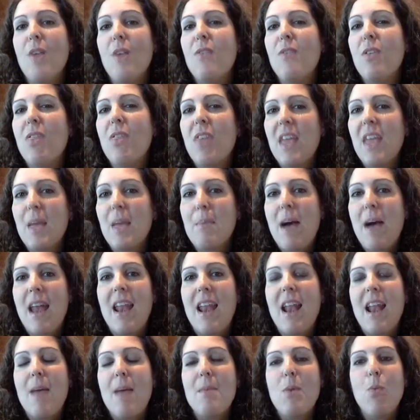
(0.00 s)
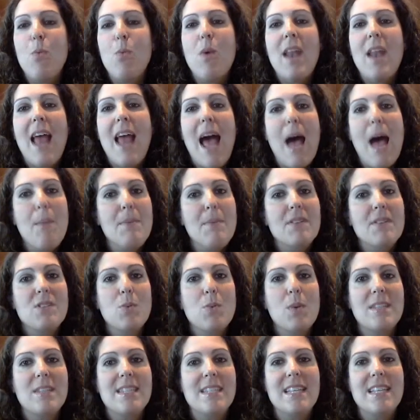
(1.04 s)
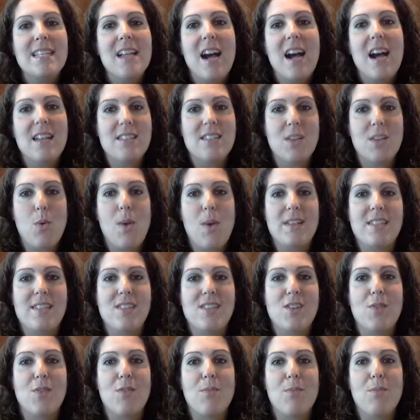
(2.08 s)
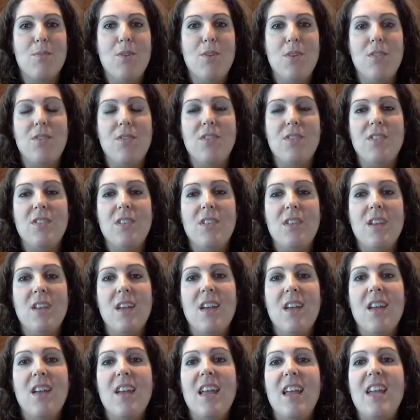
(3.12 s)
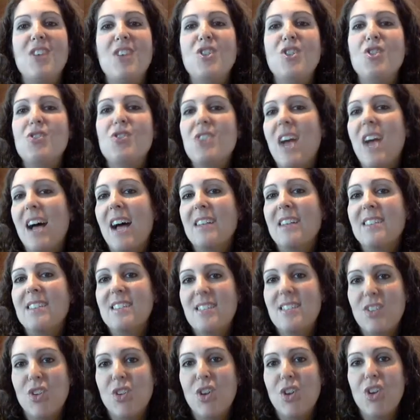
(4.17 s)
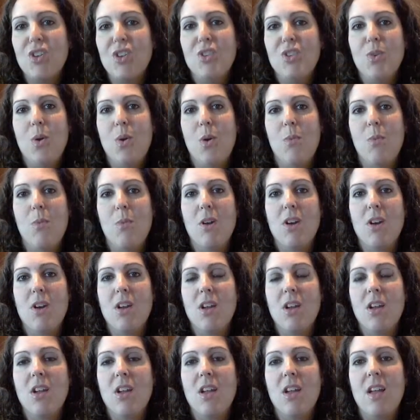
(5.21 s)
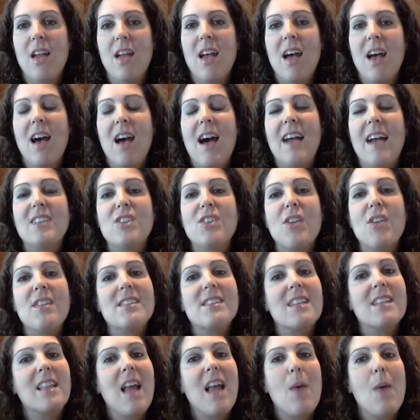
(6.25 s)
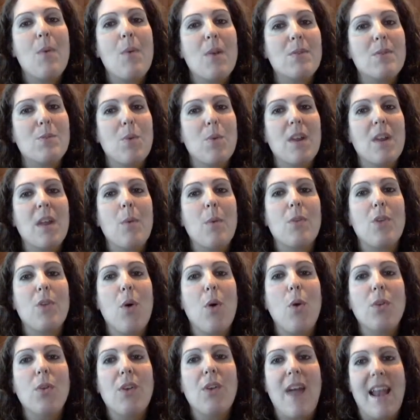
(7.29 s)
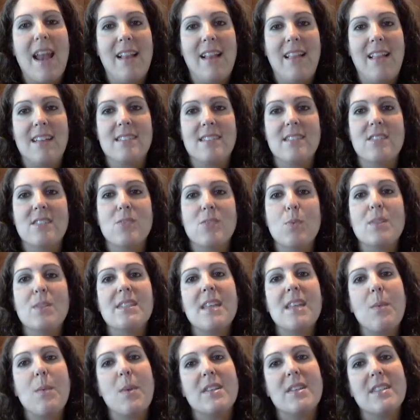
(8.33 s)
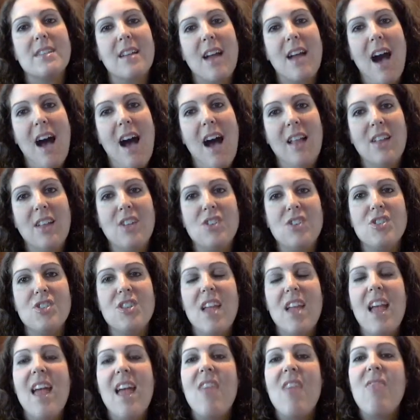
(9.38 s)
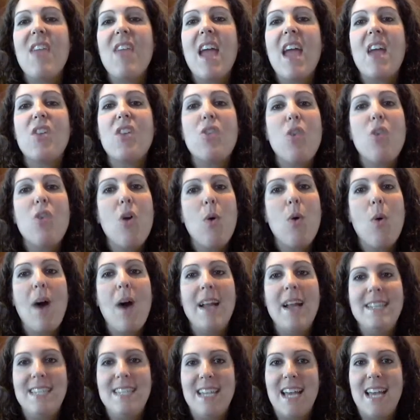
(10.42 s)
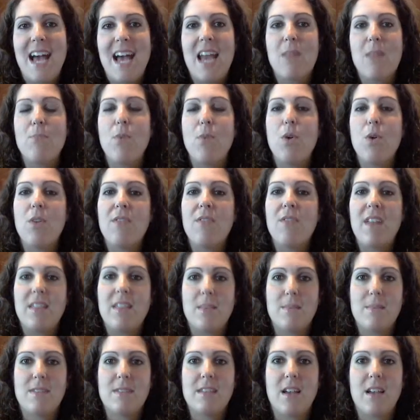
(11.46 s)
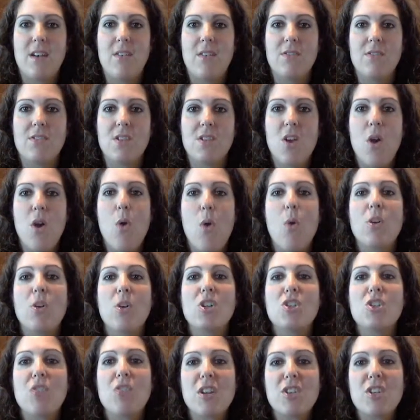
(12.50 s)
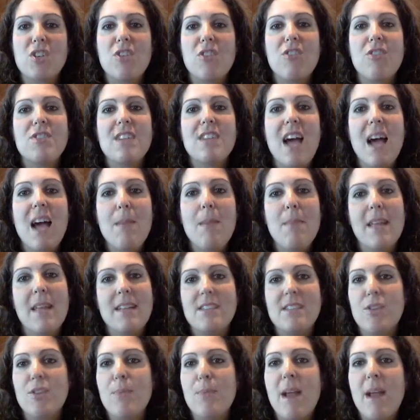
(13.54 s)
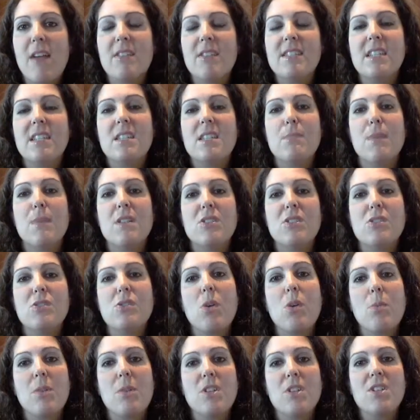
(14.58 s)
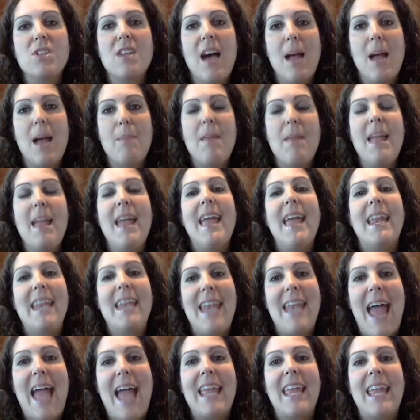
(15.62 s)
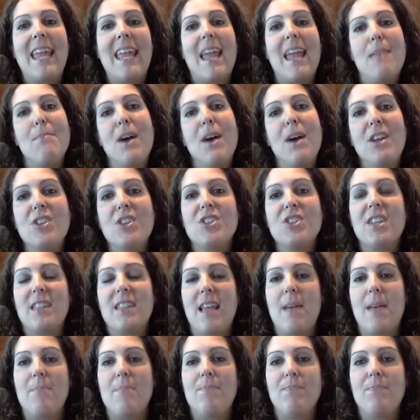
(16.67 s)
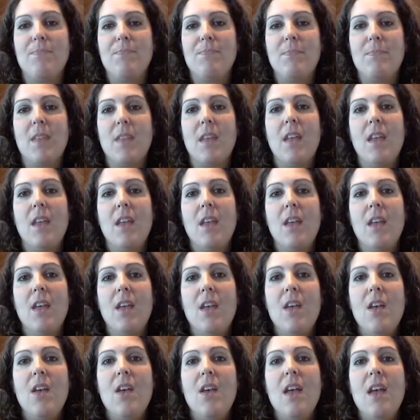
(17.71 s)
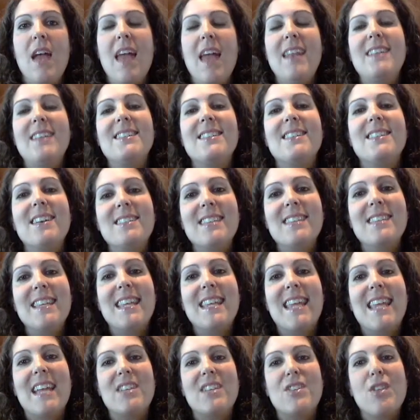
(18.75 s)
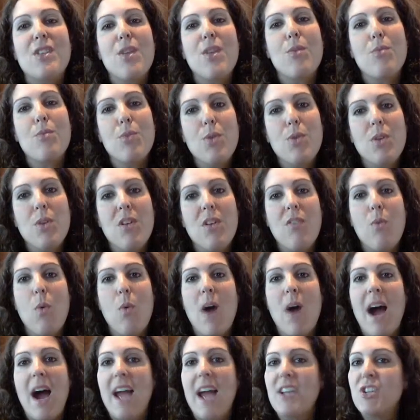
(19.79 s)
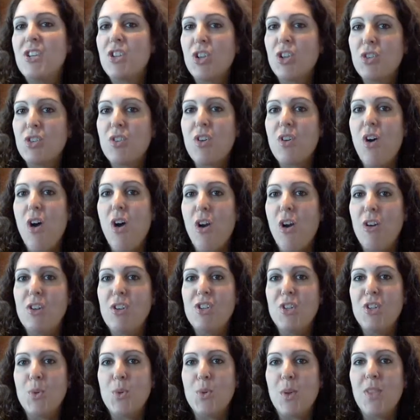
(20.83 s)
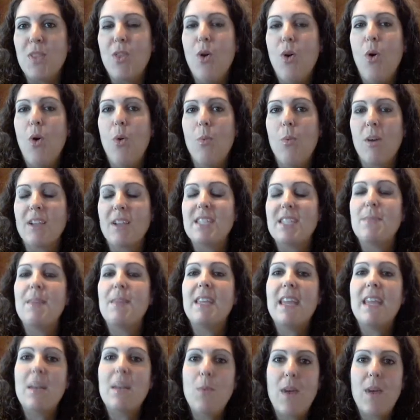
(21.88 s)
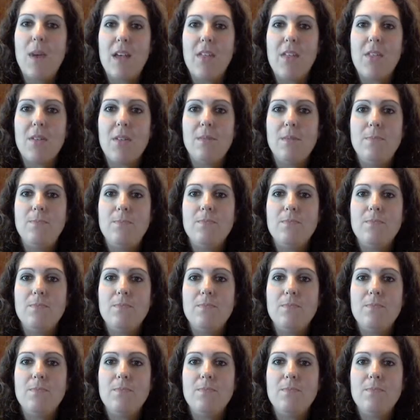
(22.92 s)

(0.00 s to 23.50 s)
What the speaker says: If you think about it, what happens once these consequences are removed? Is your child still going to do homework? I saw this a lot when I was working with older adolescents once they went to college. They had no idea how to motivate themselves or structure their time because their parents had spent so much time nagging and punishing them. And it doesn't get to the root of why children aren't doing the homework to begin with.